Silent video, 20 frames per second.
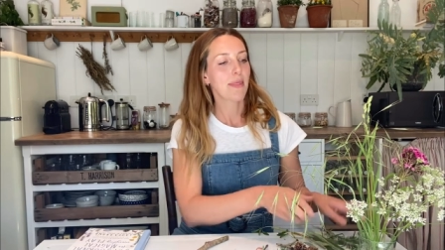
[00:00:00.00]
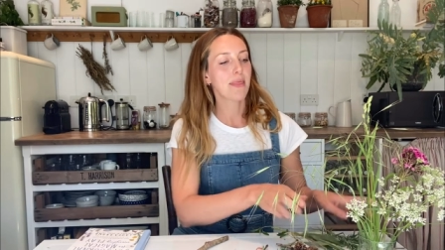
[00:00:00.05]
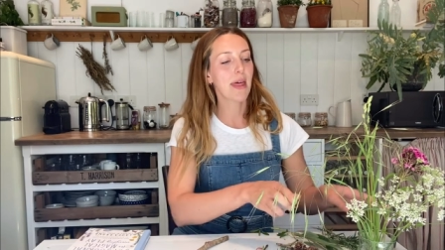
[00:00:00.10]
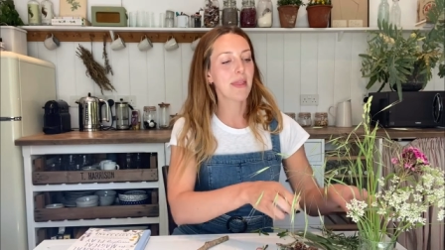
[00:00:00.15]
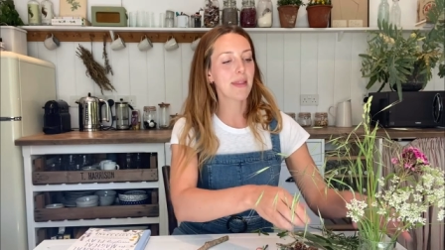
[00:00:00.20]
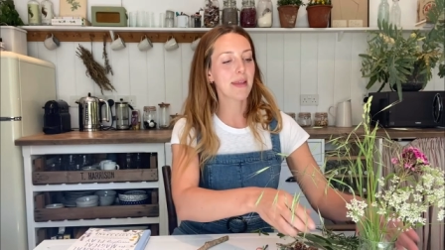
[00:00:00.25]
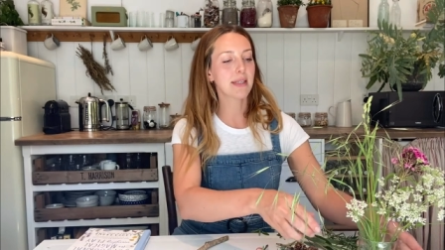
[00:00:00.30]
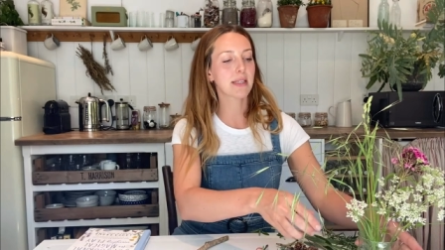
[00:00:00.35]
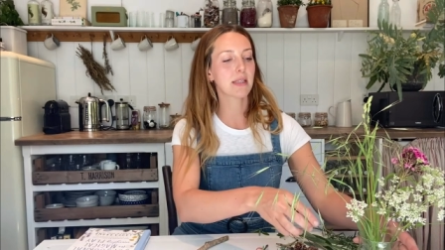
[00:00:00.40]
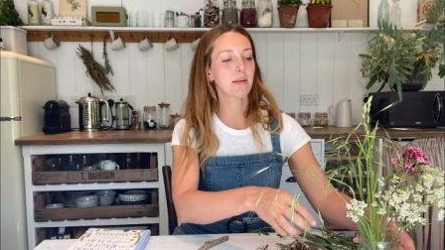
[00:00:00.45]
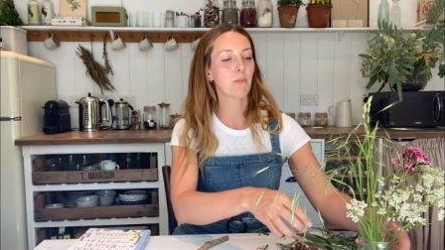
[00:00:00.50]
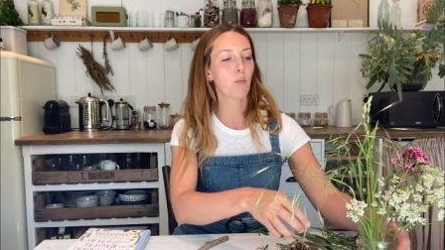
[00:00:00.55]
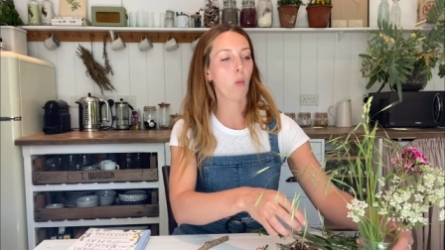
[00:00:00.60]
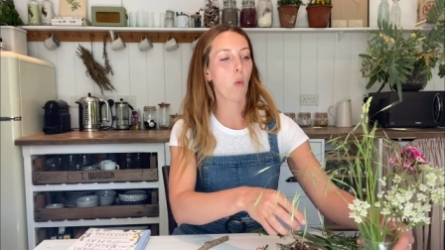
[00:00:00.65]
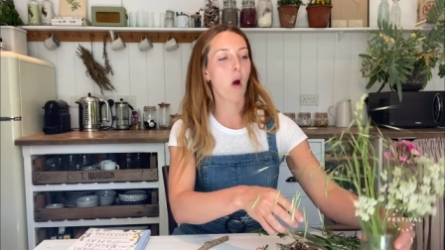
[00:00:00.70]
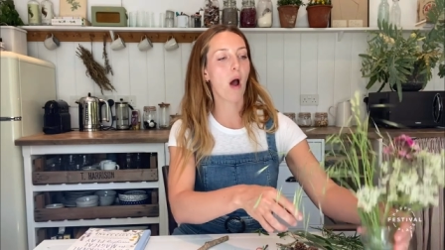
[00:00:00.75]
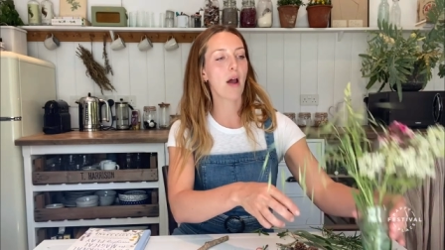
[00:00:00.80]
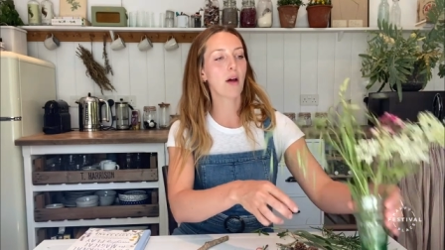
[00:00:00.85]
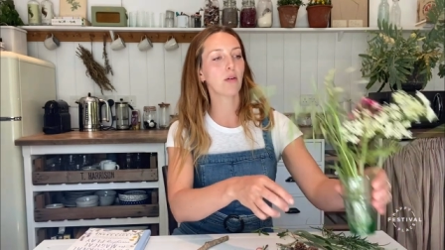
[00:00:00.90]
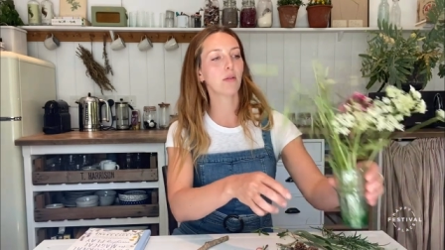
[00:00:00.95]
Then there's
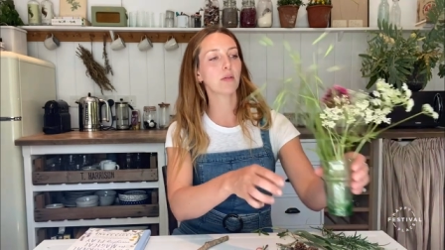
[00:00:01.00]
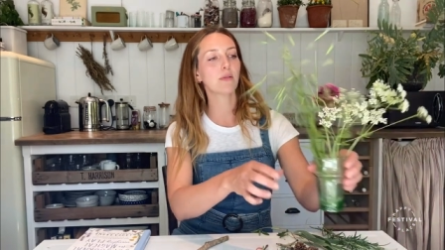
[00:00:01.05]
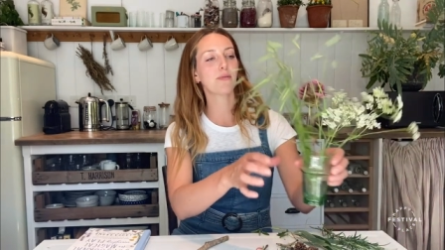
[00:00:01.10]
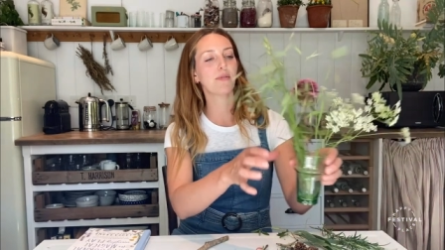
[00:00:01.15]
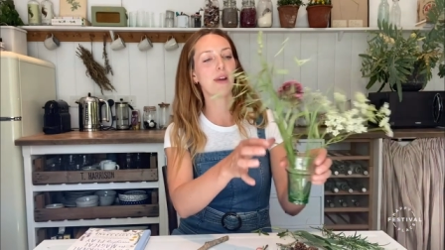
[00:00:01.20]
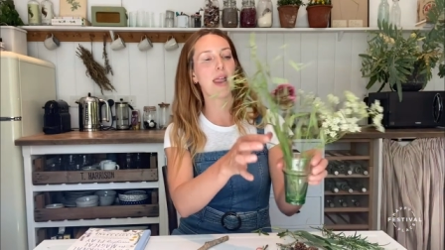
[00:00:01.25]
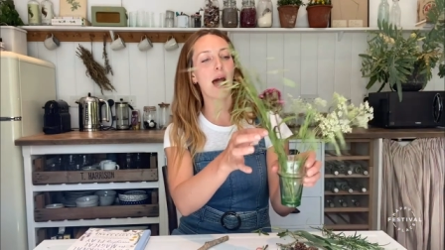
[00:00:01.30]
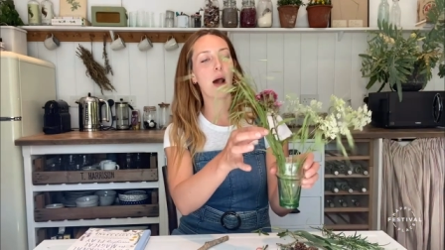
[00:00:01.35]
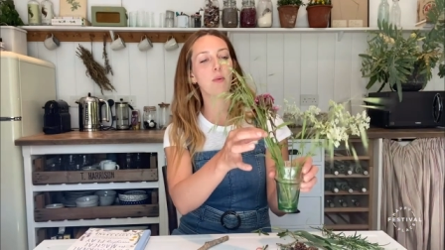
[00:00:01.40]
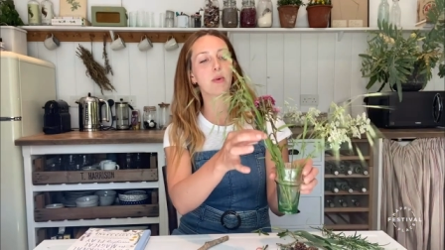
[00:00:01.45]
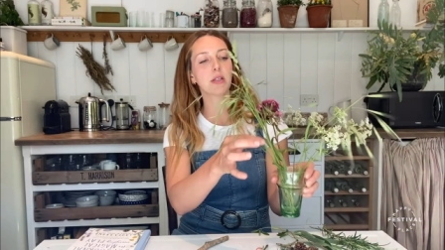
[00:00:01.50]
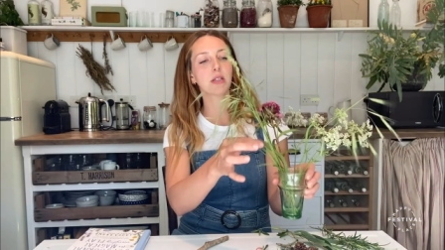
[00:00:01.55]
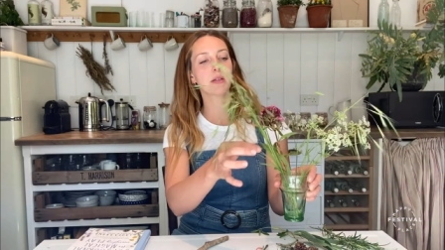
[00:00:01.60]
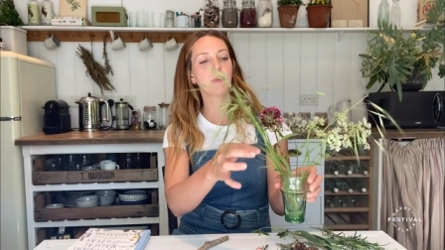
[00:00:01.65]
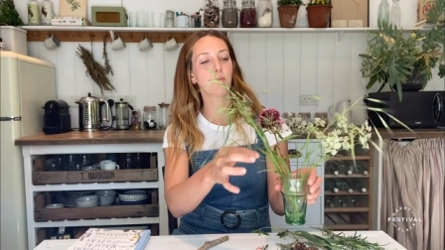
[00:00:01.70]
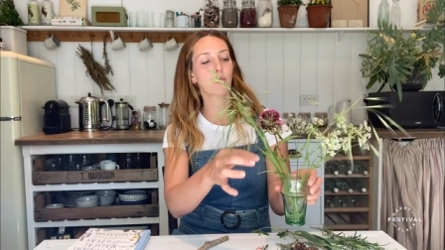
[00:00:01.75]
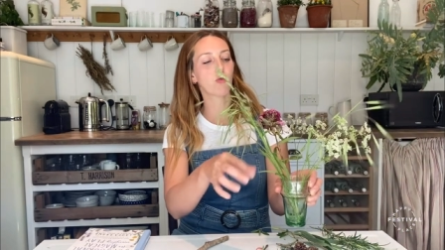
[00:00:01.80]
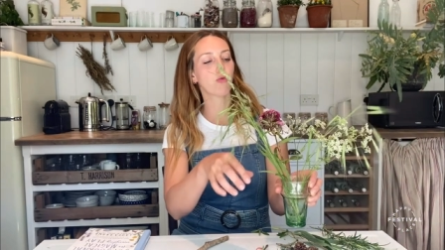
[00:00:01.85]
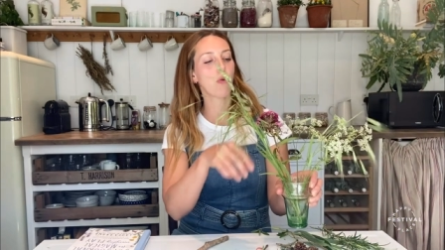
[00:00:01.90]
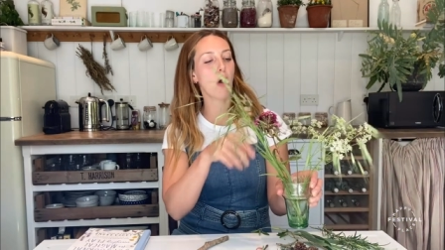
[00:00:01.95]
some wild flowers,
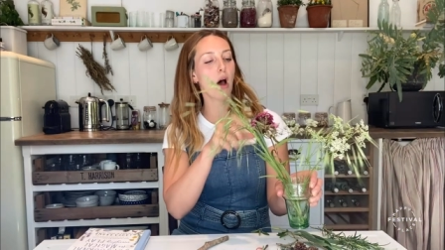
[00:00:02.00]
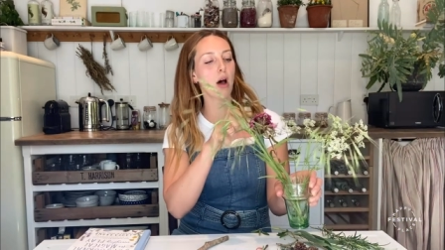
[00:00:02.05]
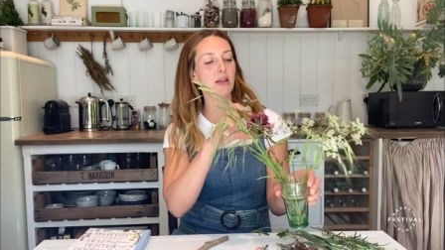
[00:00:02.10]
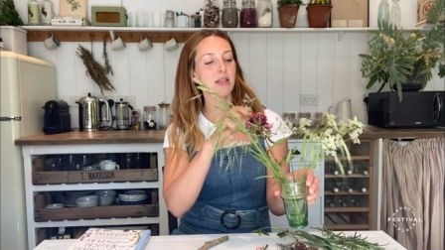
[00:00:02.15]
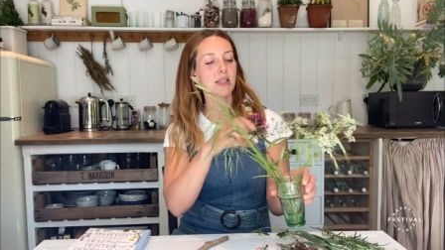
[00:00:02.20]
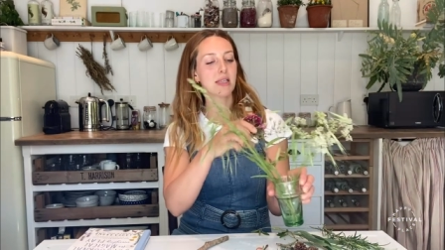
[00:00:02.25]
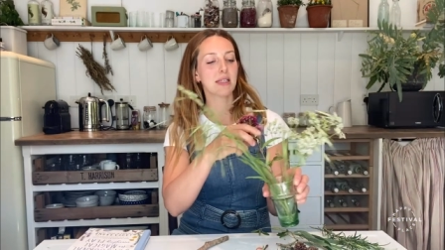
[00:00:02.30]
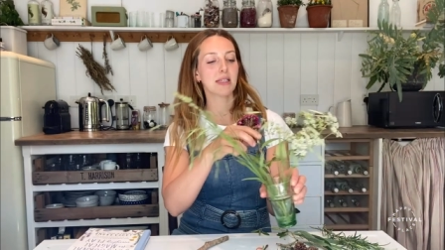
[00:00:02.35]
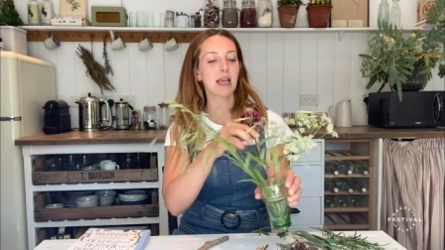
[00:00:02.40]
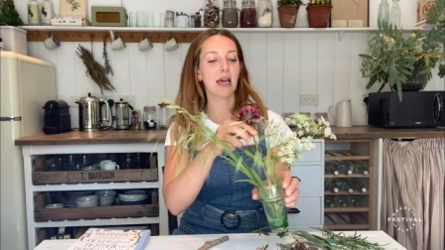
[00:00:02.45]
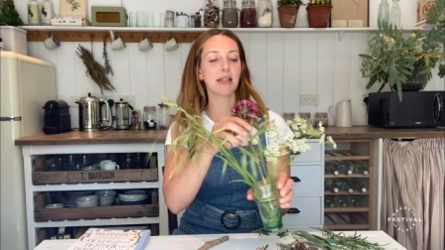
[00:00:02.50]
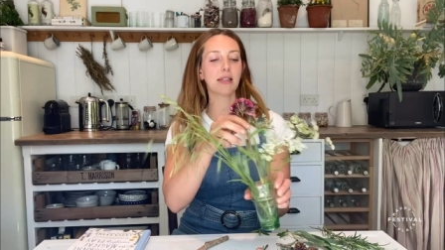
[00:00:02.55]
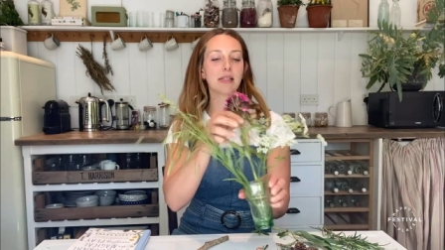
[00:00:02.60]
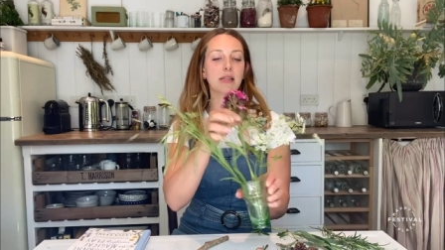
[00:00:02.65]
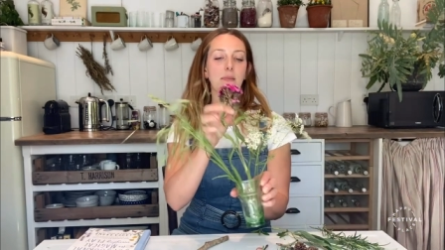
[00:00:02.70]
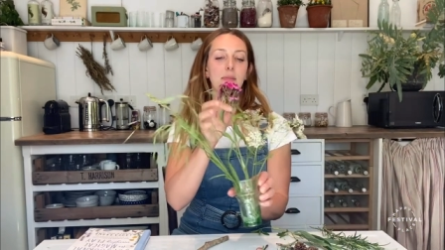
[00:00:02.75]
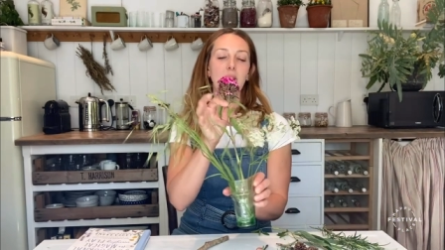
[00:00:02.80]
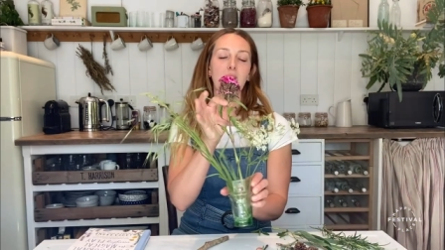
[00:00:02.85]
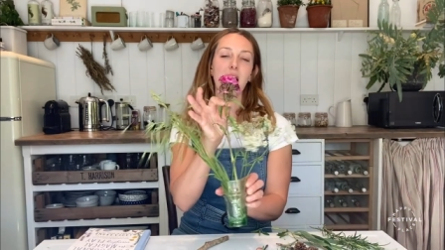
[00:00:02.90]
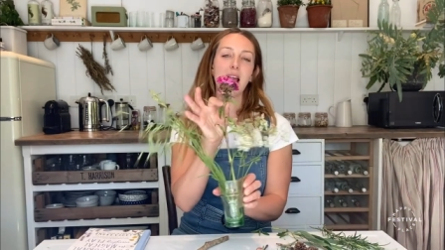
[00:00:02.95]
some grasses and
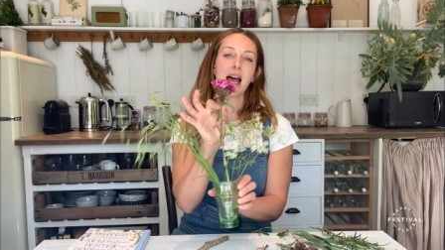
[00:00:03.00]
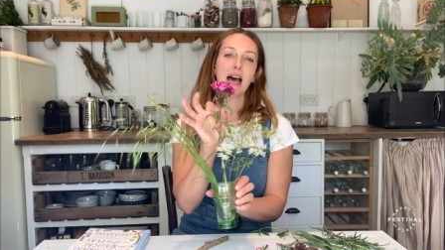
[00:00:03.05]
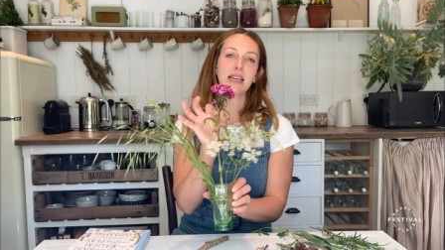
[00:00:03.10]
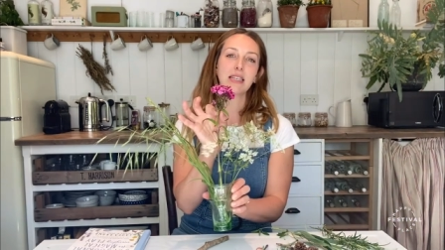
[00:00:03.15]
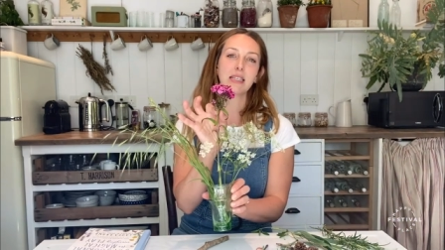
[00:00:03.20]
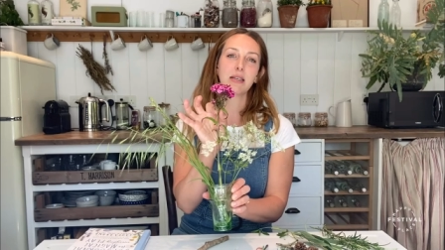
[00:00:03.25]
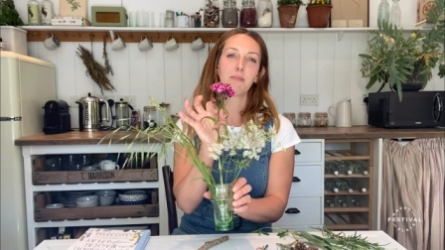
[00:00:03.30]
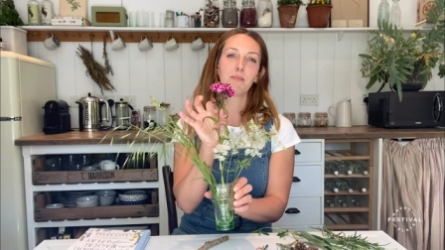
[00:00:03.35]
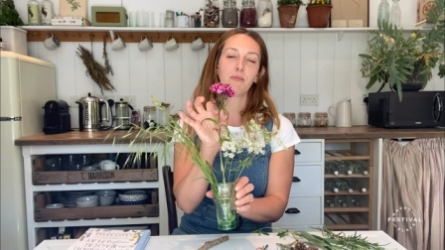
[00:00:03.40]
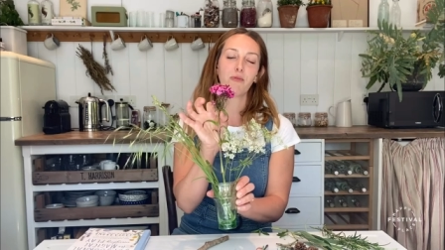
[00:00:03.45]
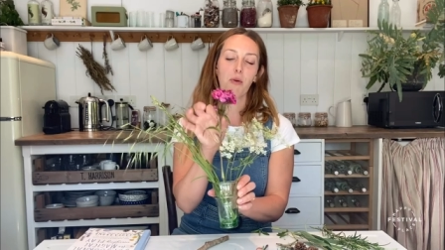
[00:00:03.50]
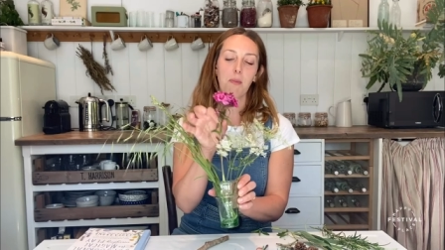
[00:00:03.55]
something I had in a,